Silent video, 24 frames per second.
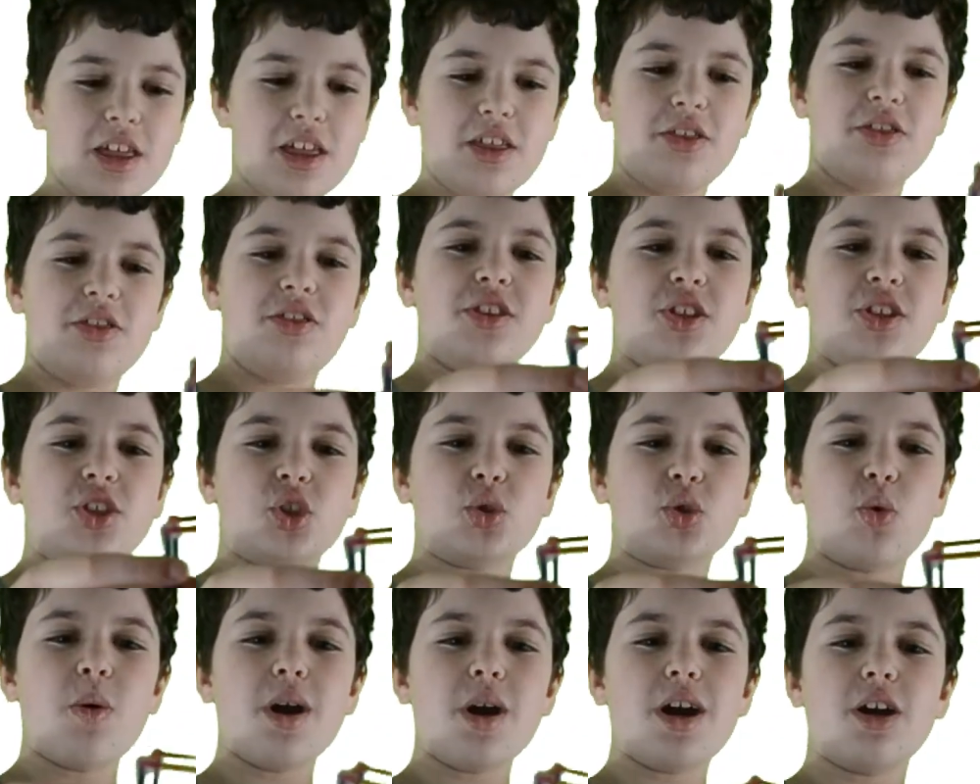The
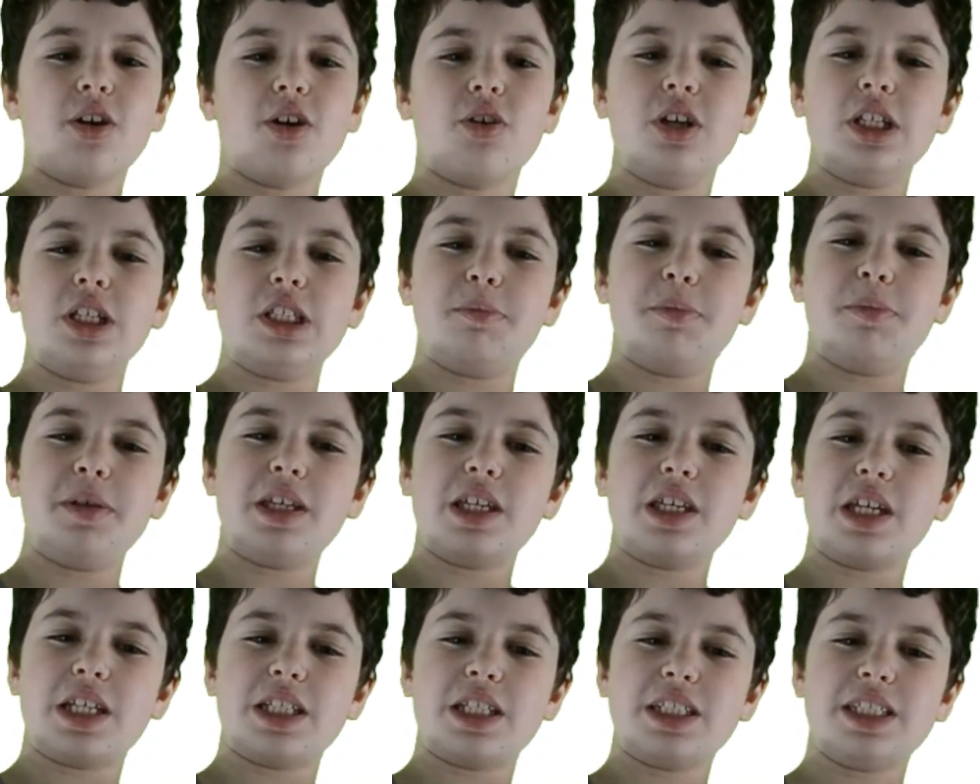square is
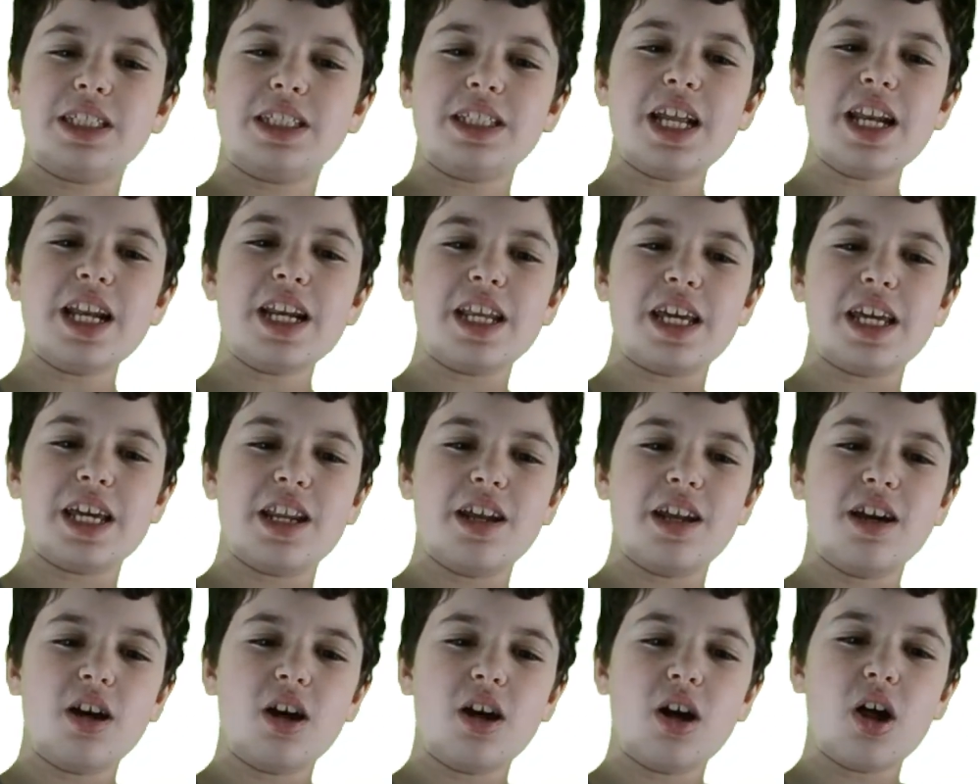being
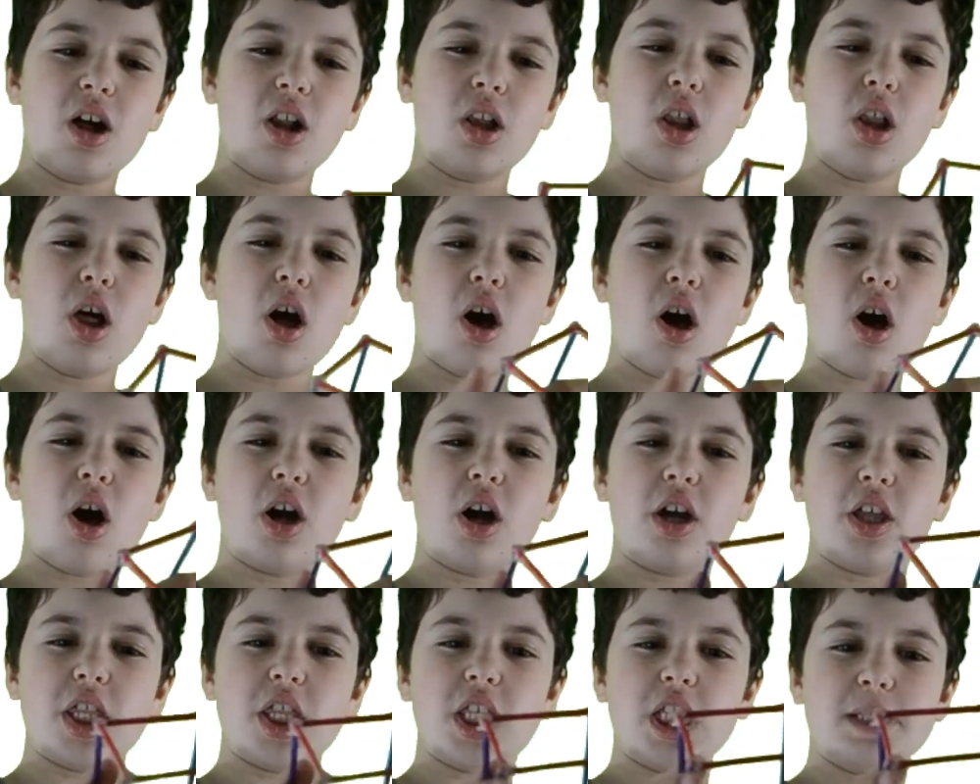extended
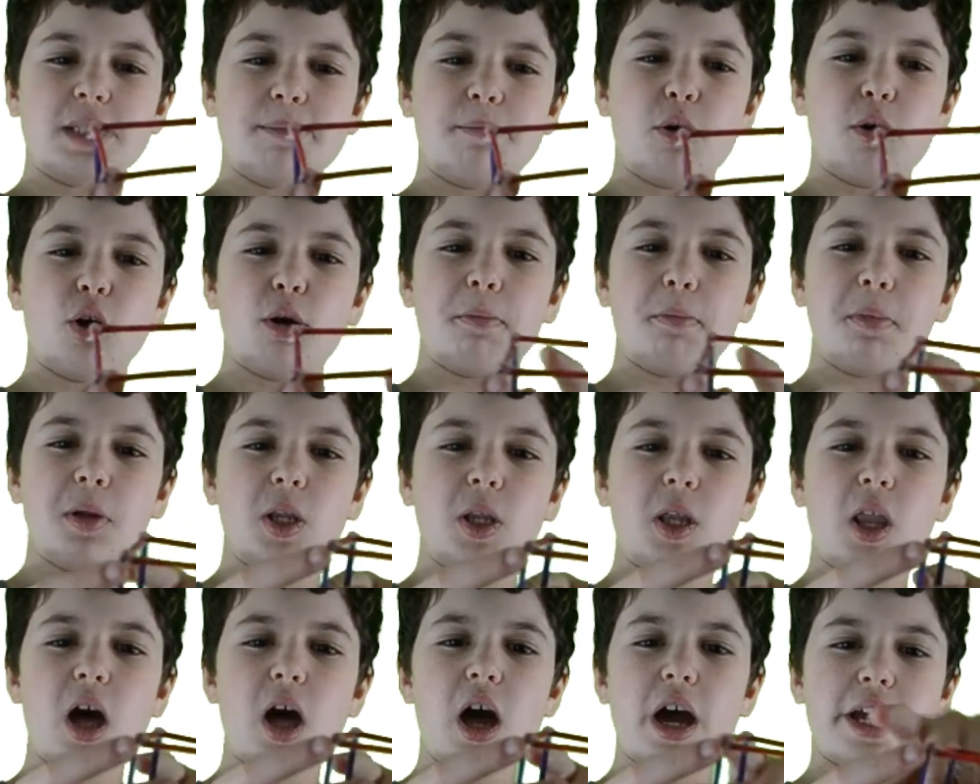along these purple
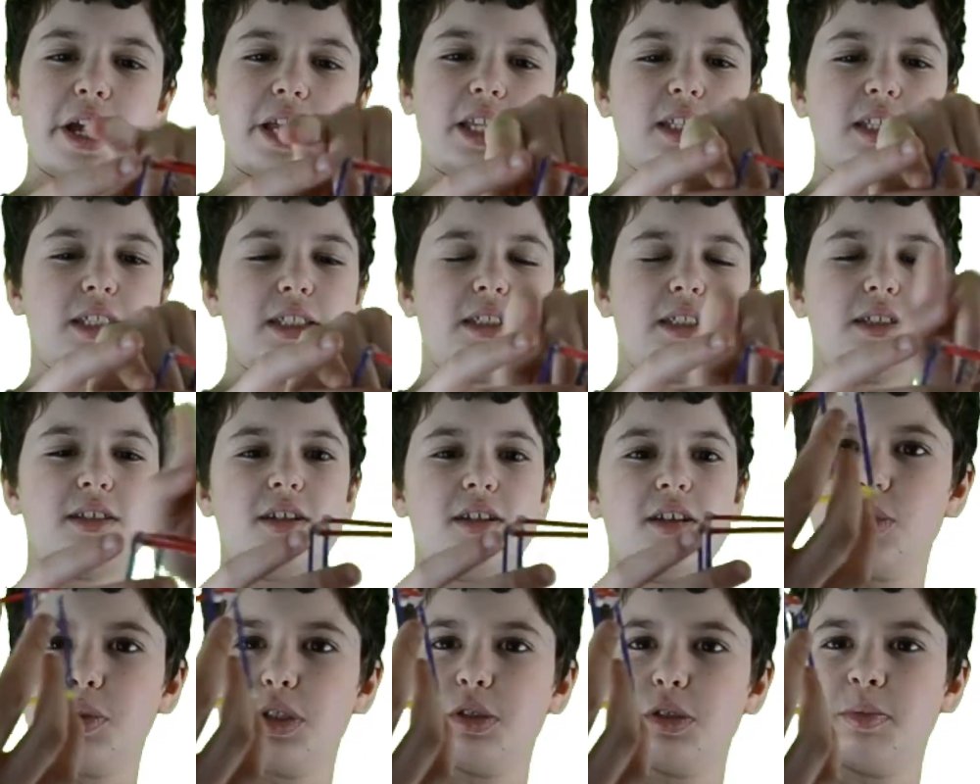lines,
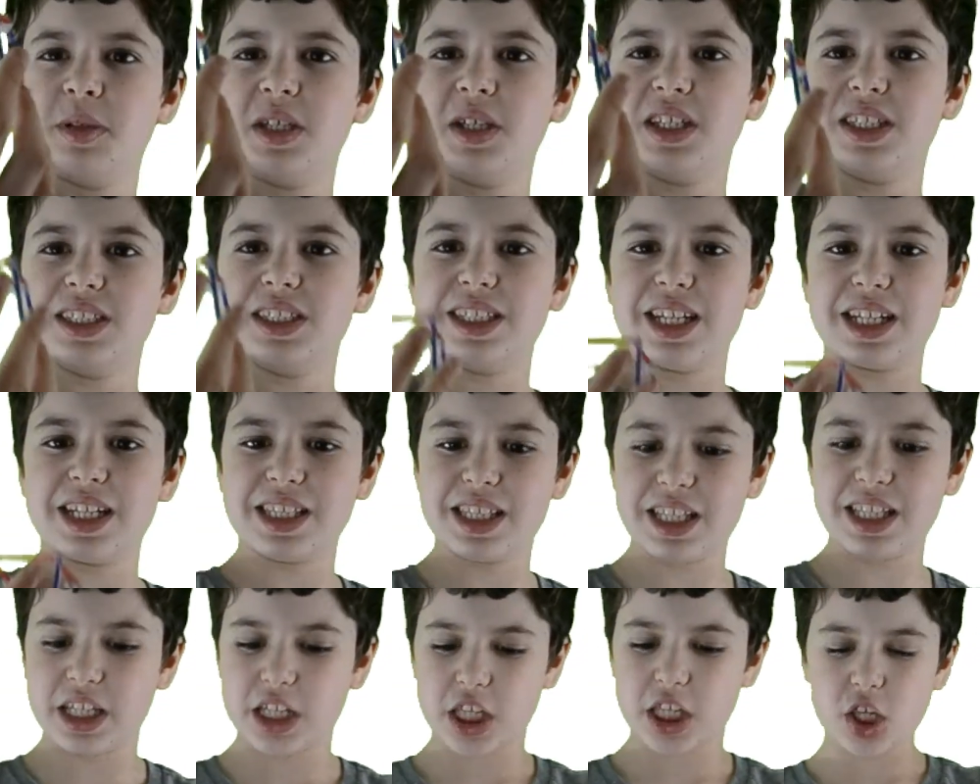which means that
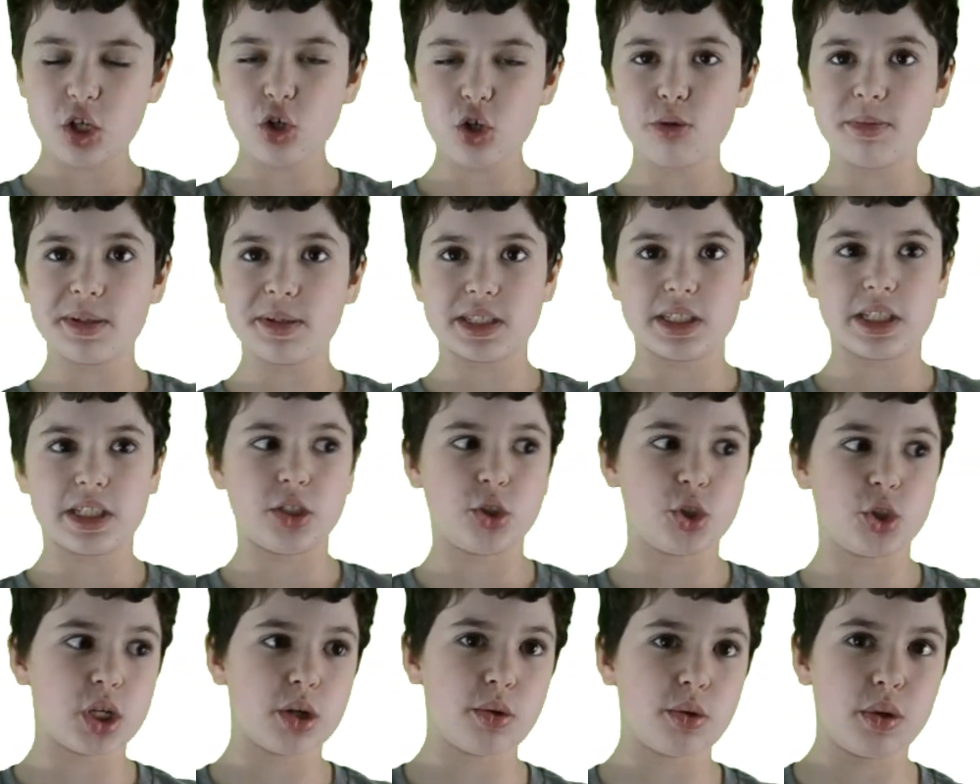the cube is a
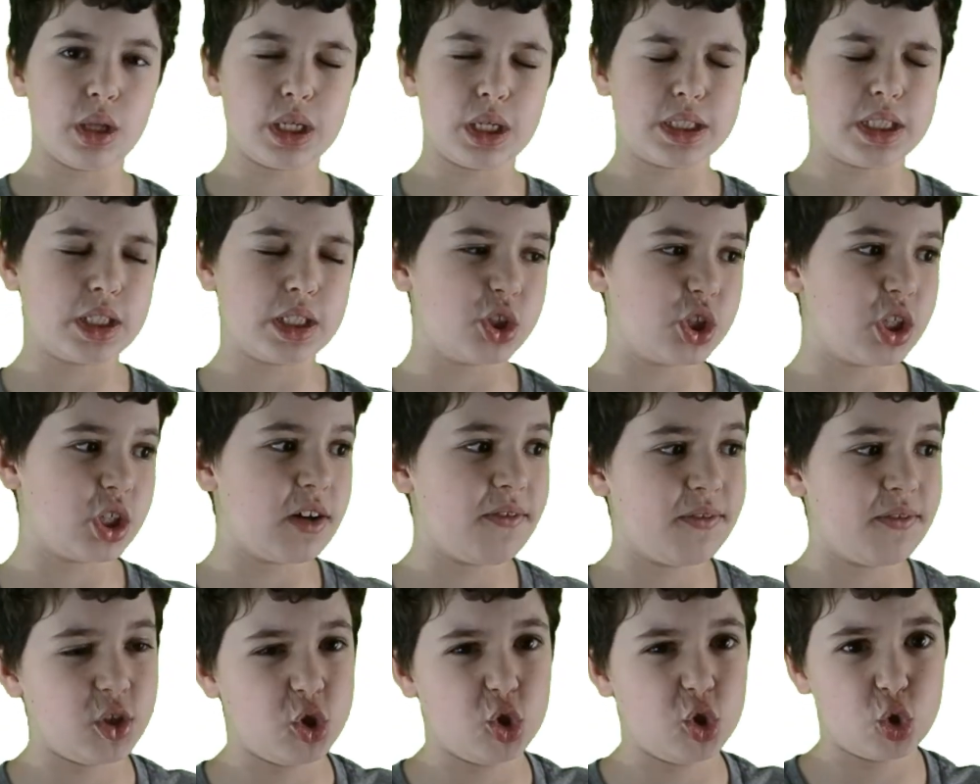generalization
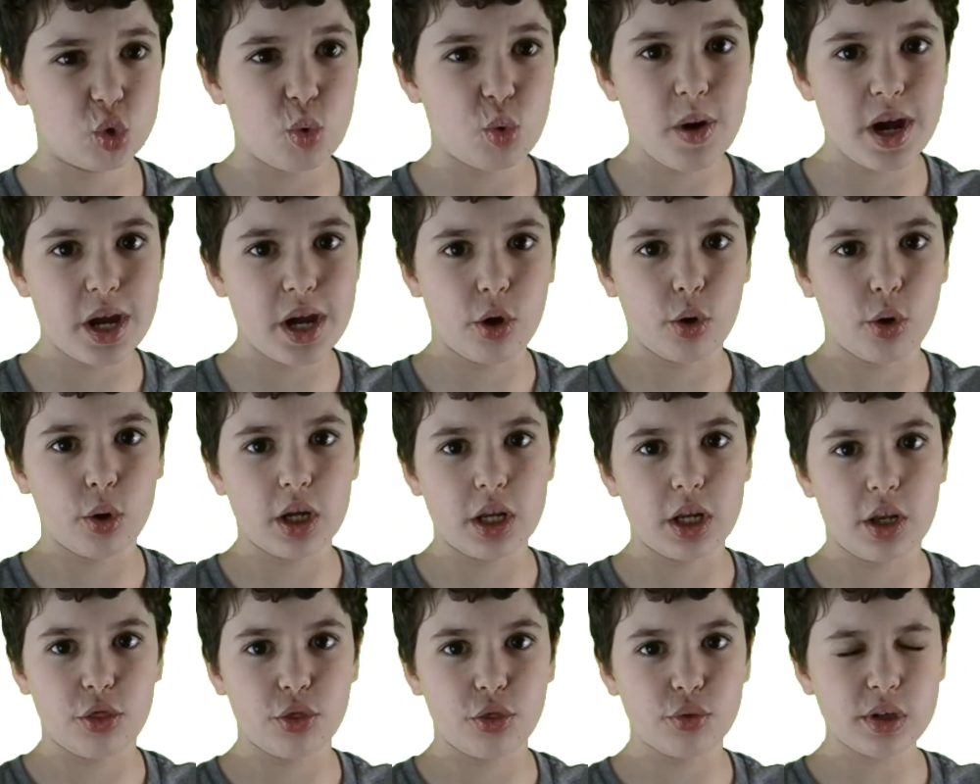of a square
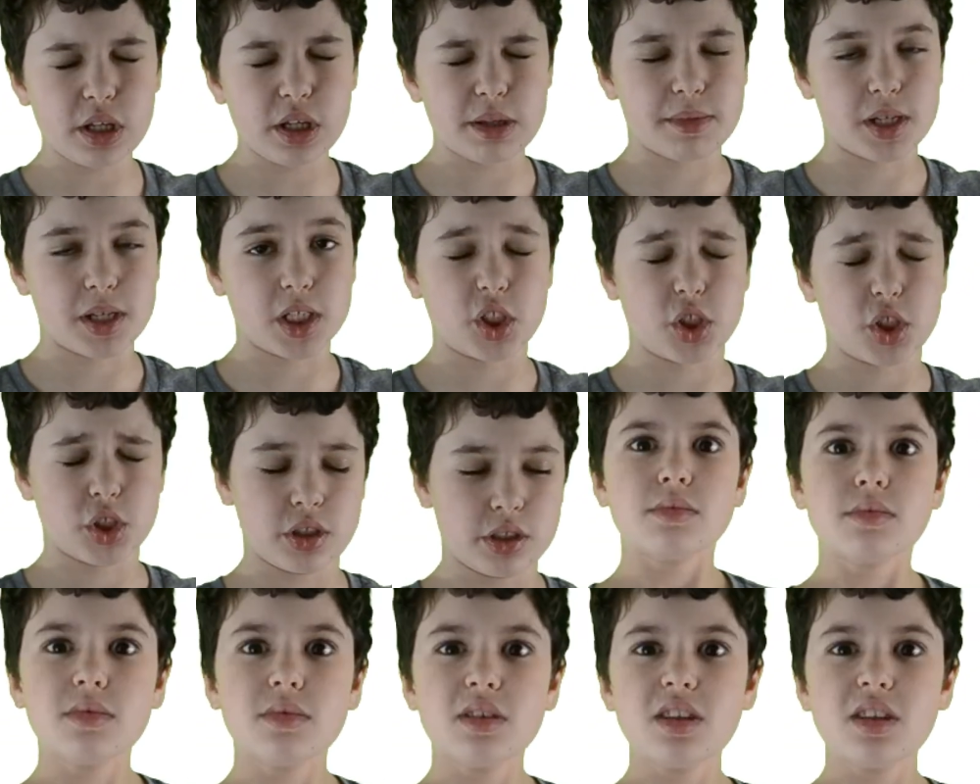in three dimensions.